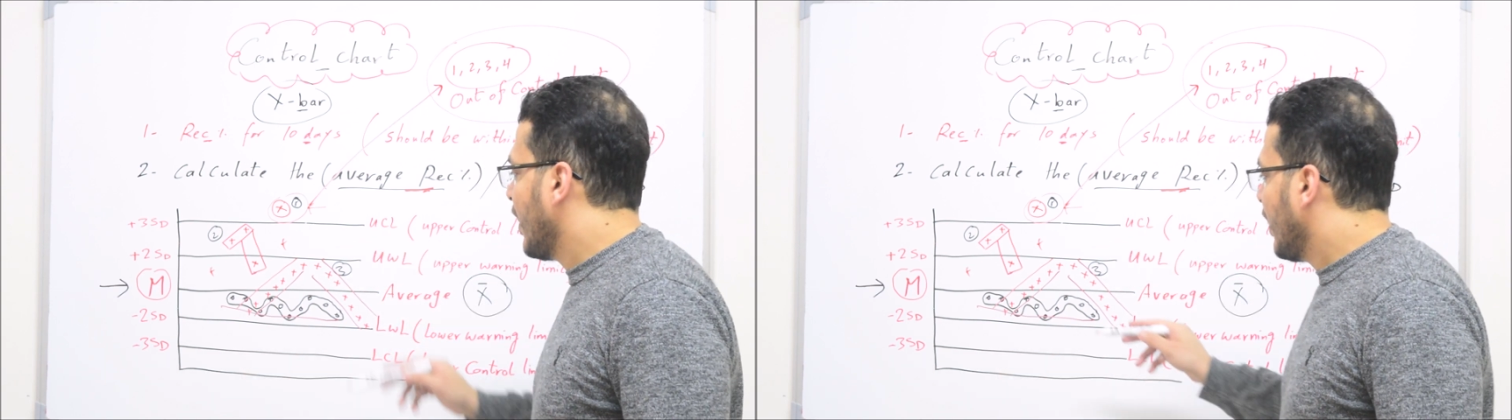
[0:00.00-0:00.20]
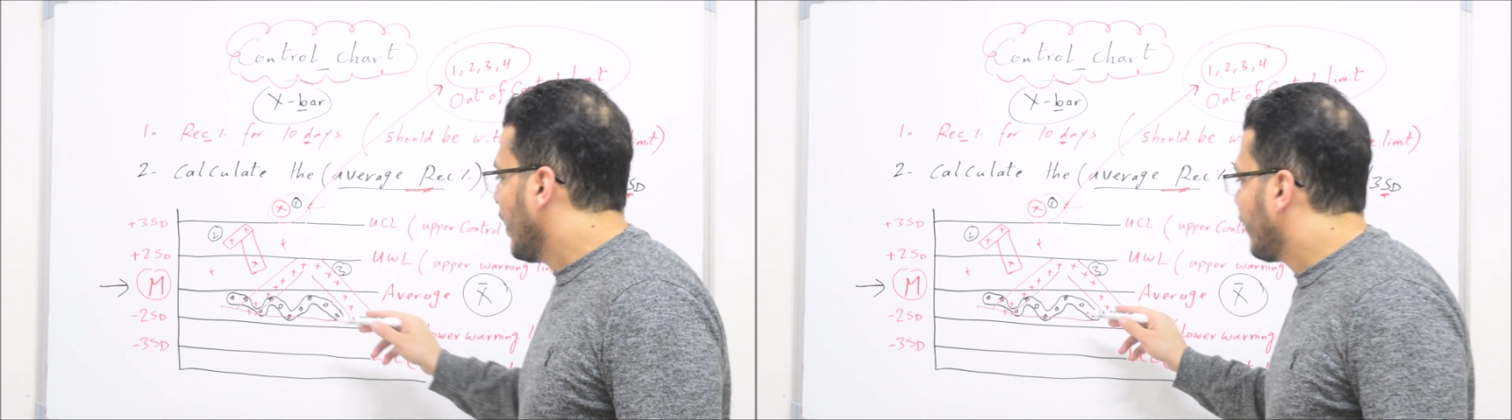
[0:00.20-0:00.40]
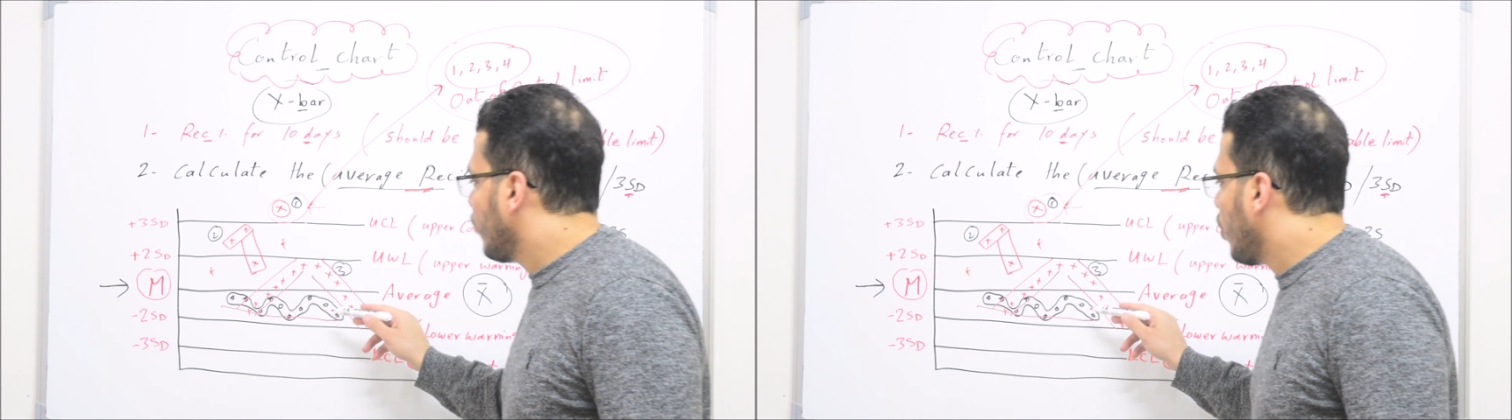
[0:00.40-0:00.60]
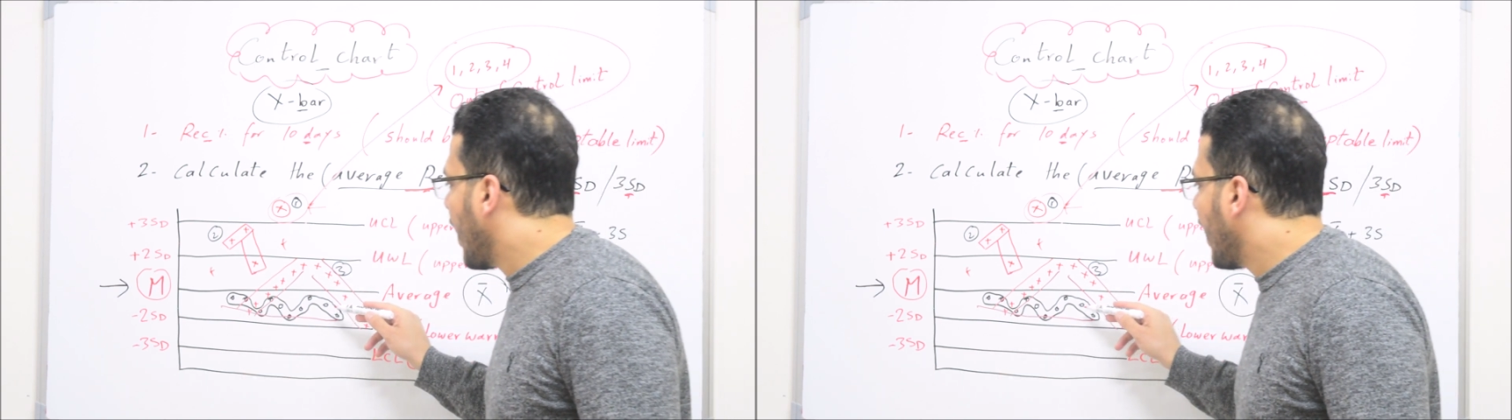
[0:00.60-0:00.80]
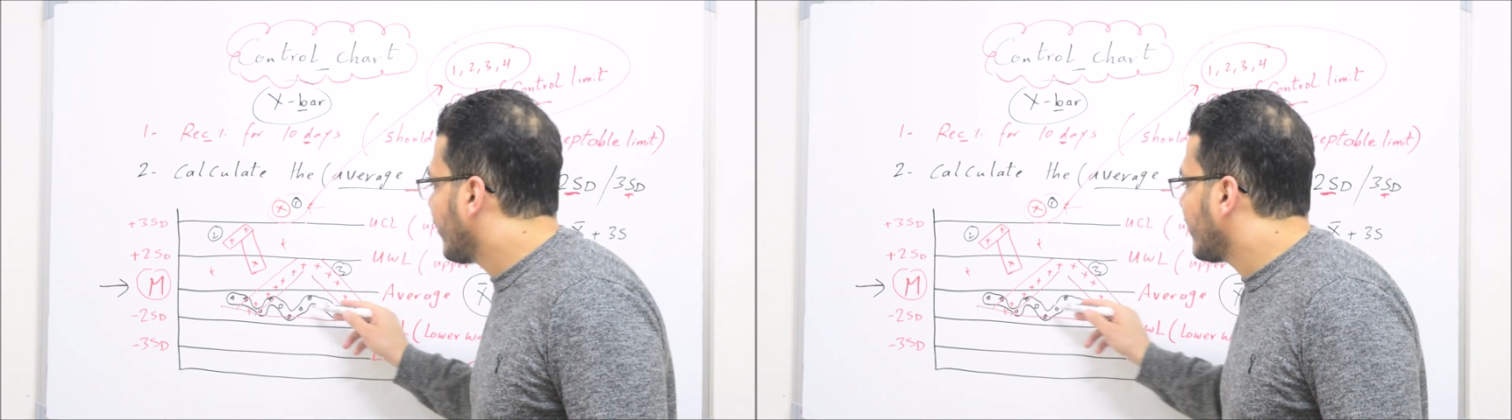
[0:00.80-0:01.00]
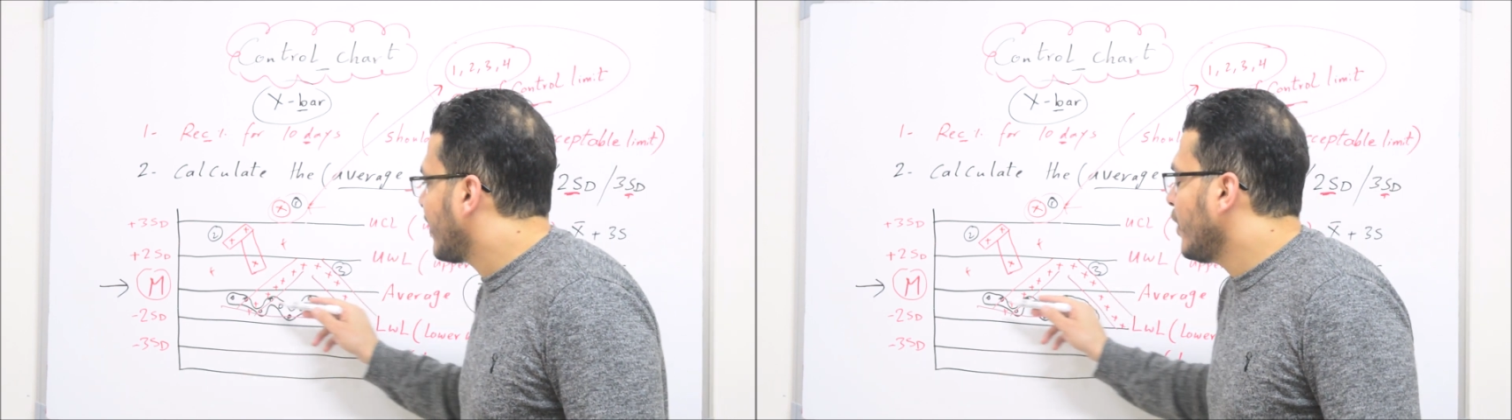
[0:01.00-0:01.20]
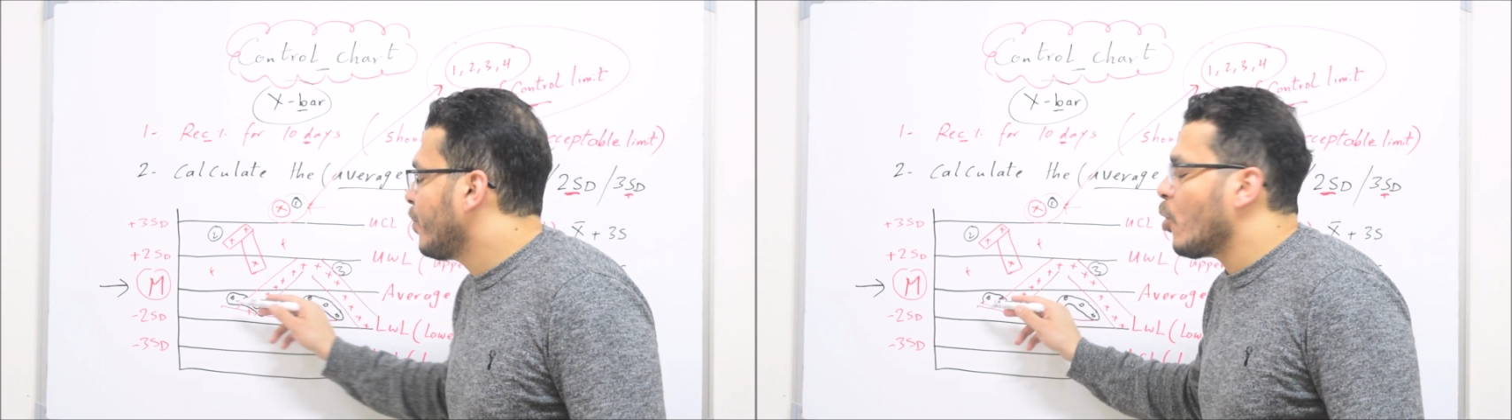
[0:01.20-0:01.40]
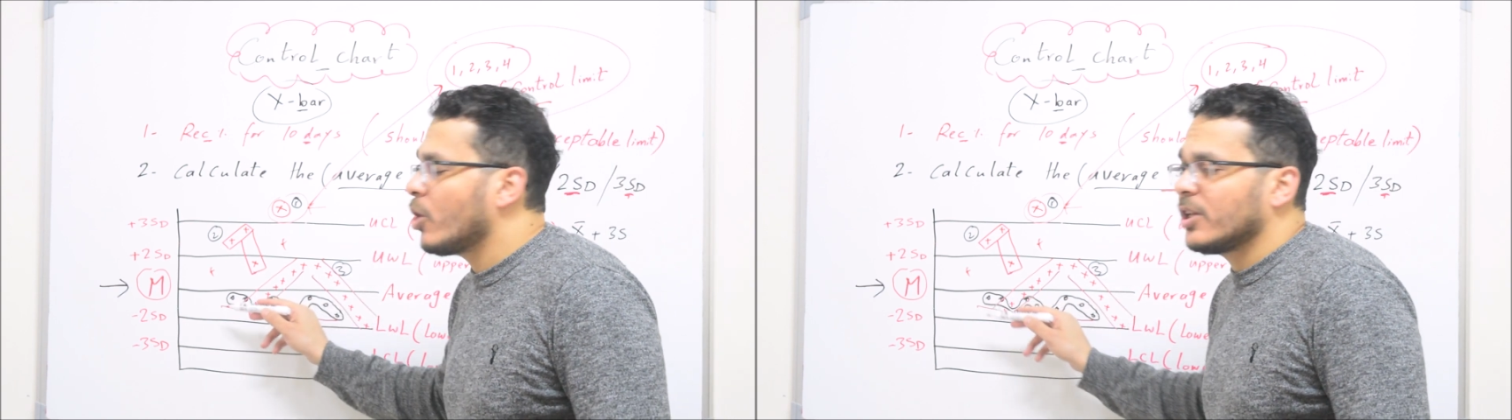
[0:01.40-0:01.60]
If you have 10
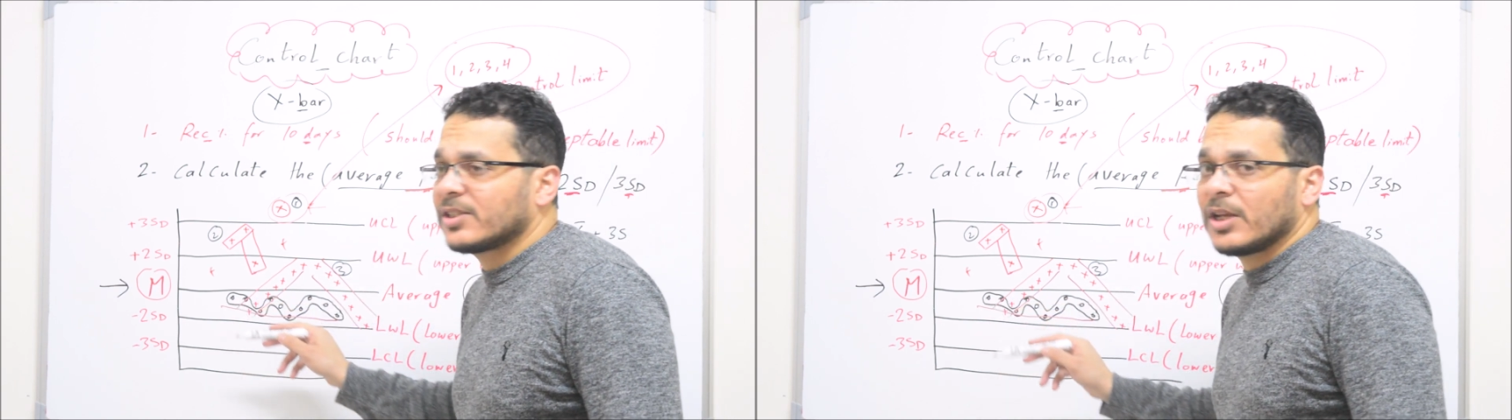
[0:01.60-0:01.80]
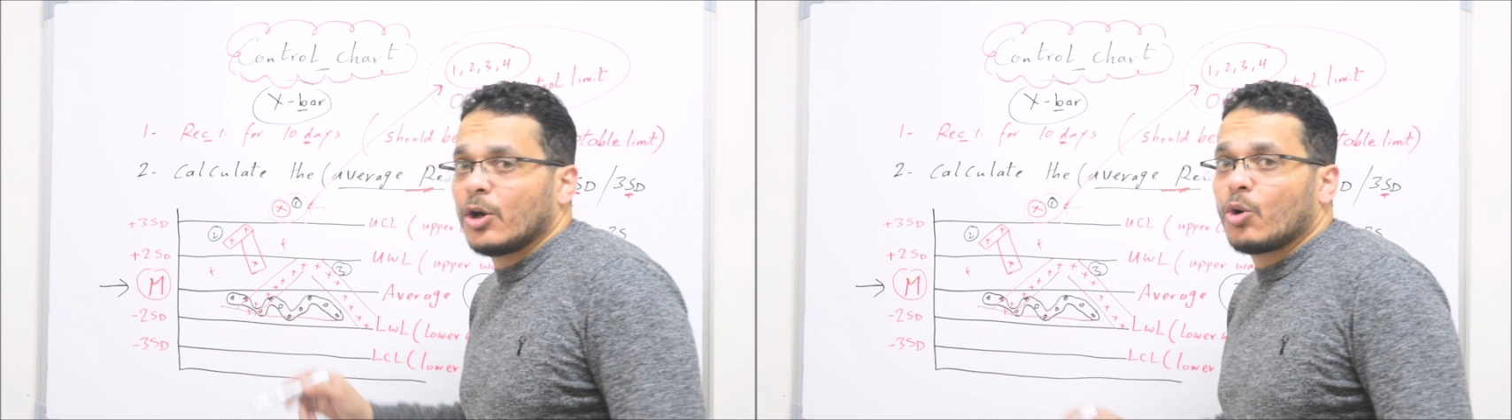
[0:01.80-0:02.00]
points